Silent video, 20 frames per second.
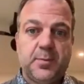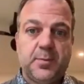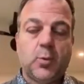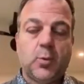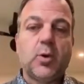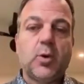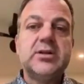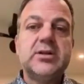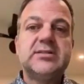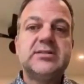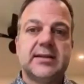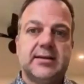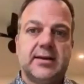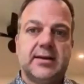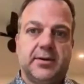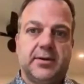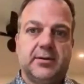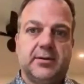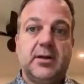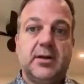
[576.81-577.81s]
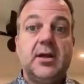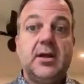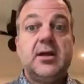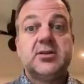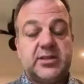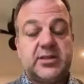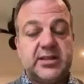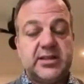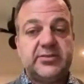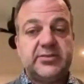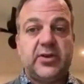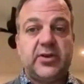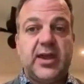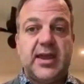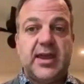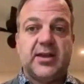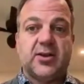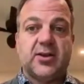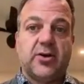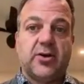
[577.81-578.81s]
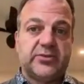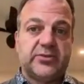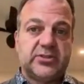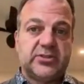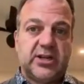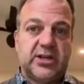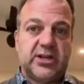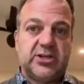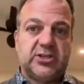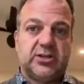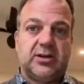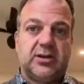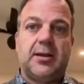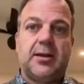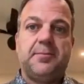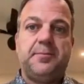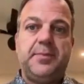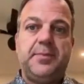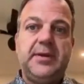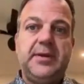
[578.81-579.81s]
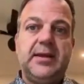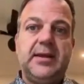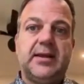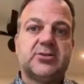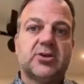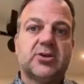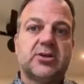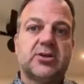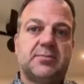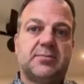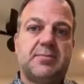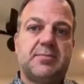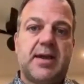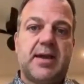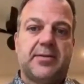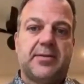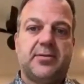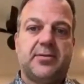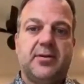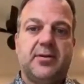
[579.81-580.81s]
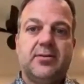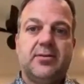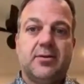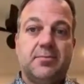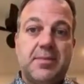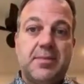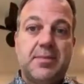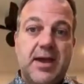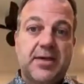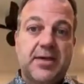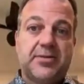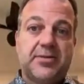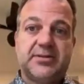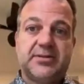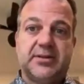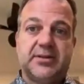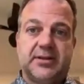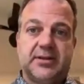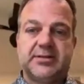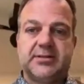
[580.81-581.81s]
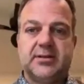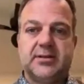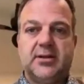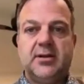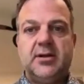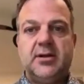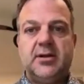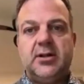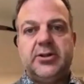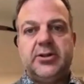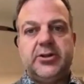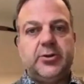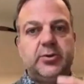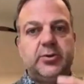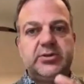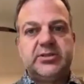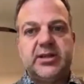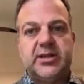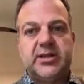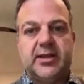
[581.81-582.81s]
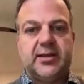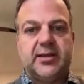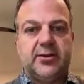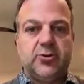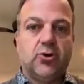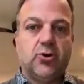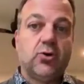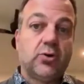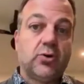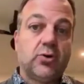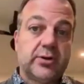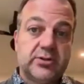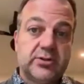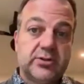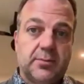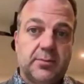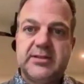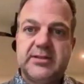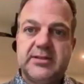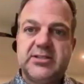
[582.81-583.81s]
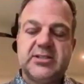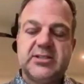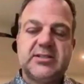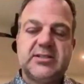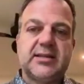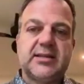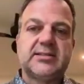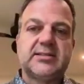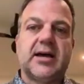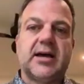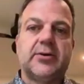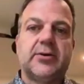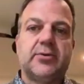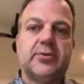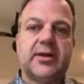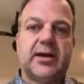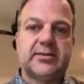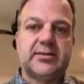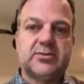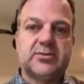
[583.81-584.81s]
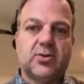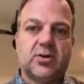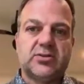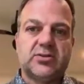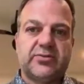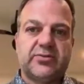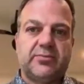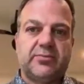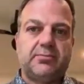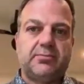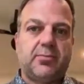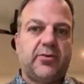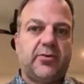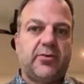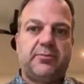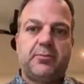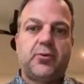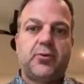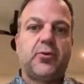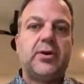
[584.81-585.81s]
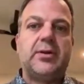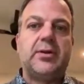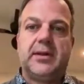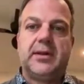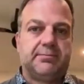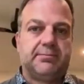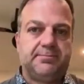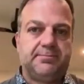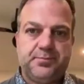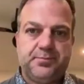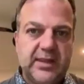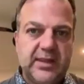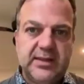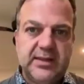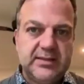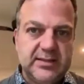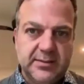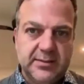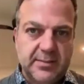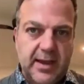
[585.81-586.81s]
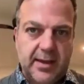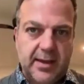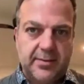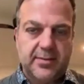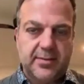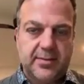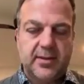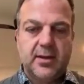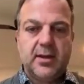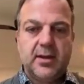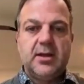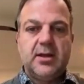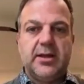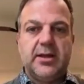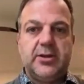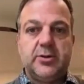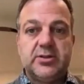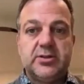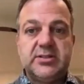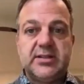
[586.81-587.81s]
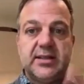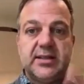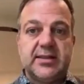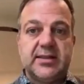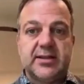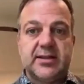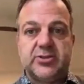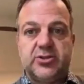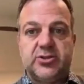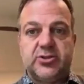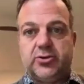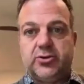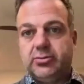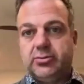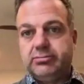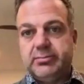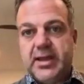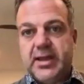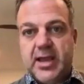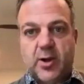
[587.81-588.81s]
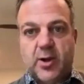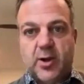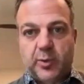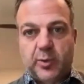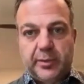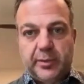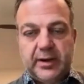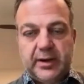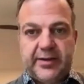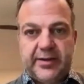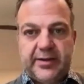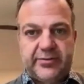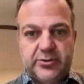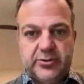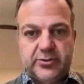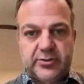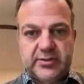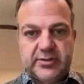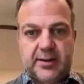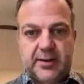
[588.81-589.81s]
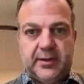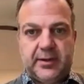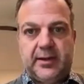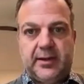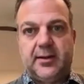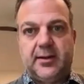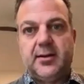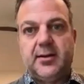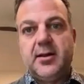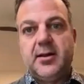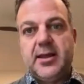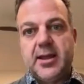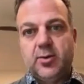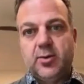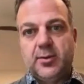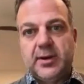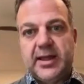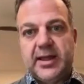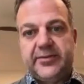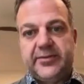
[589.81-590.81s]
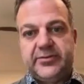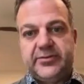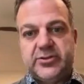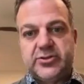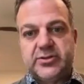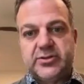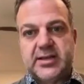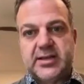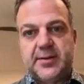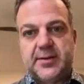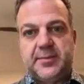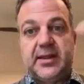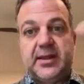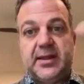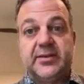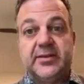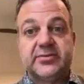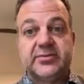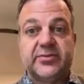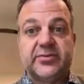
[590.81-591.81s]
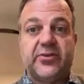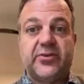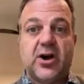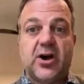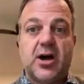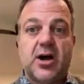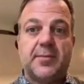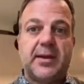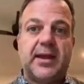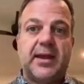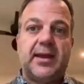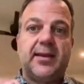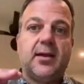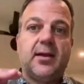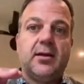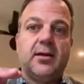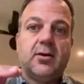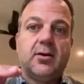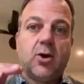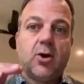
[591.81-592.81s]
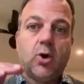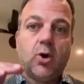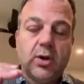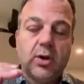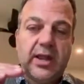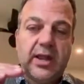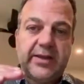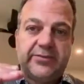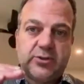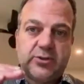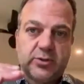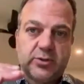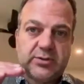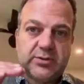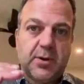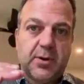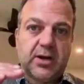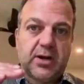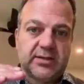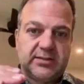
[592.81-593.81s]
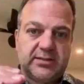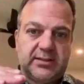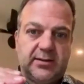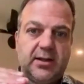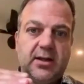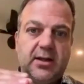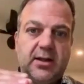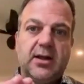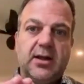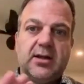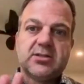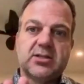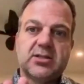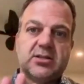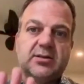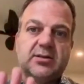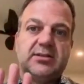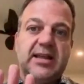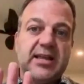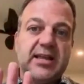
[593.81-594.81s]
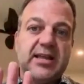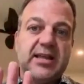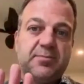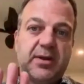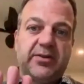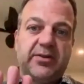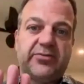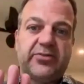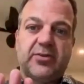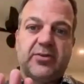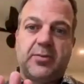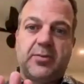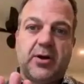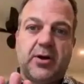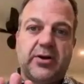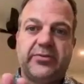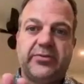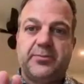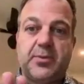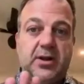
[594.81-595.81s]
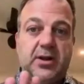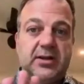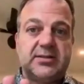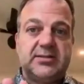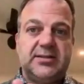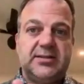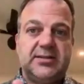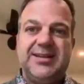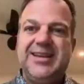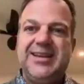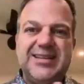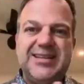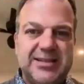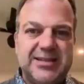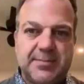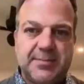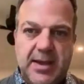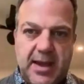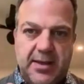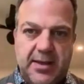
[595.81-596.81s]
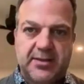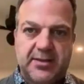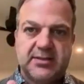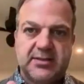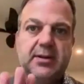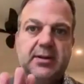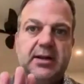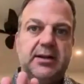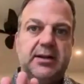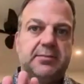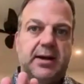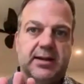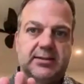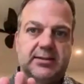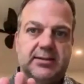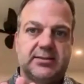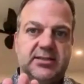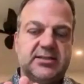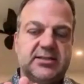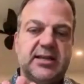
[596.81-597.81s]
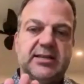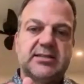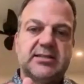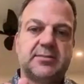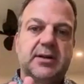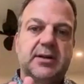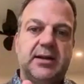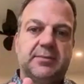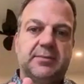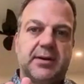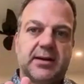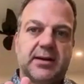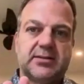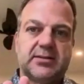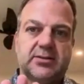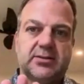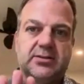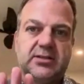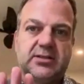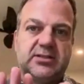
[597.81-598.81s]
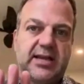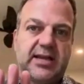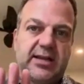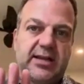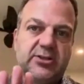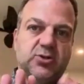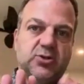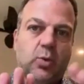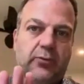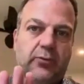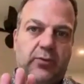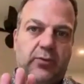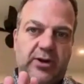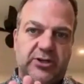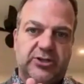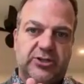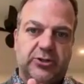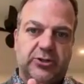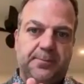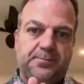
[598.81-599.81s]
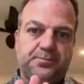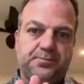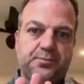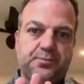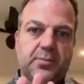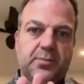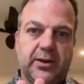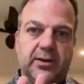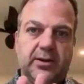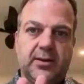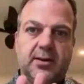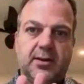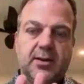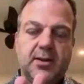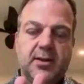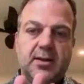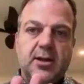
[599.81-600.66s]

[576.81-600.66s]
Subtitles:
What is that number? So that's a conversation. And B, let's look at the math. The math is this. You would take, in your example, let's just say it's $100,000 of premium. Easy math. And you'd send that to Equitable Life Insurance Company. Equitable Life Insurance Company gives the farm a whole life insurance policy. So the deathbed of the policy, easy math, is $1 million. Just say it's $1 million. That's a 10-to-1 ratio, right?